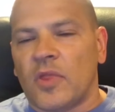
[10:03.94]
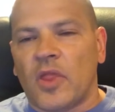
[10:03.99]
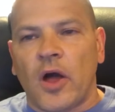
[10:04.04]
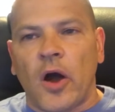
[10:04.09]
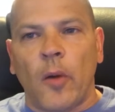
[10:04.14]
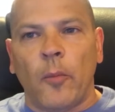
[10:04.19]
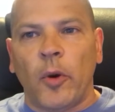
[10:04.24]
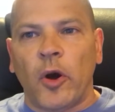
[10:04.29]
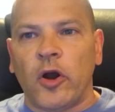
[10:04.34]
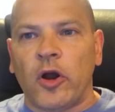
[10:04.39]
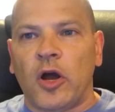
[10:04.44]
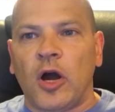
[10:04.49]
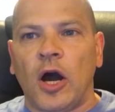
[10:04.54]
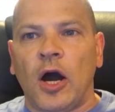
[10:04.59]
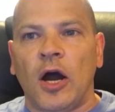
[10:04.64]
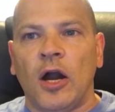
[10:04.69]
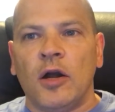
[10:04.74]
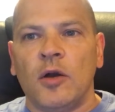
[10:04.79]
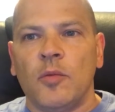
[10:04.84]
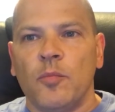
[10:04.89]
I bought a
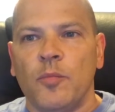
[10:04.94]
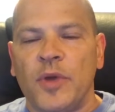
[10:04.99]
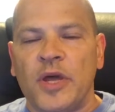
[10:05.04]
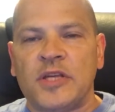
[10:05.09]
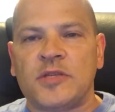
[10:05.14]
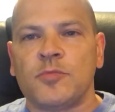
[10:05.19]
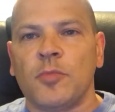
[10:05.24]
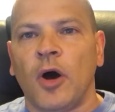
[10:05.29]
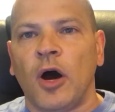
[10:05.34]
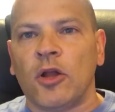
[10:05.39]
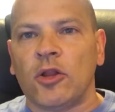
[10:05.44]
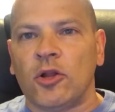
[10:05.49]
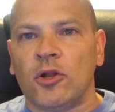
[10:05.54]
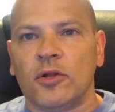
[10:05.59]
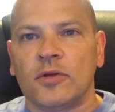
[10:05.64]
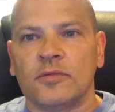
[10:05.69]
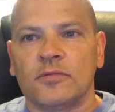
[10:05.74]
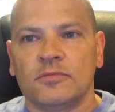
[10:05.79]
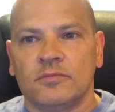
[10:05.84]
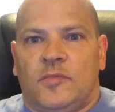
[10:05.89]
car, base
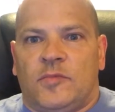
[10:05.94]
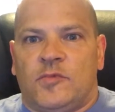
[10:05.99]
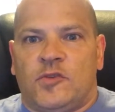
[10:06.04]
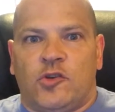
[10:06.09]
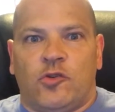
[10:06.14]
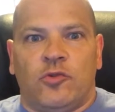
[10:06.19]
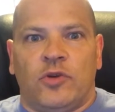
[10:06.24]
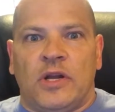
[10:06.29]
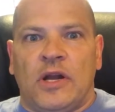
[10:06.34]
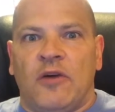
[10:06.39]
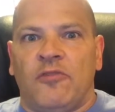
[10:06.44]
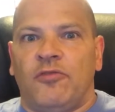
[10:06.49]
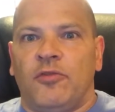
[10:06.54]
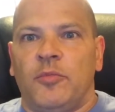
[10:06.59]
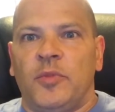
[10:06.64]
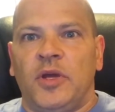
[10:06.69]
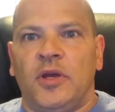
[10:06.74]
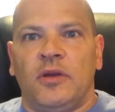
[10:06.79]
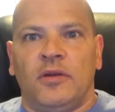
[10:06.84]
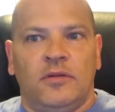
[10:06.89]
model. It's good enough for
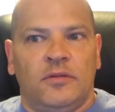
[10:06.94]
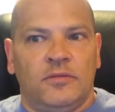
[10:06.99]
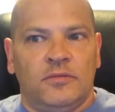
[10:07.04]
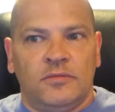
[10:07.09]
me.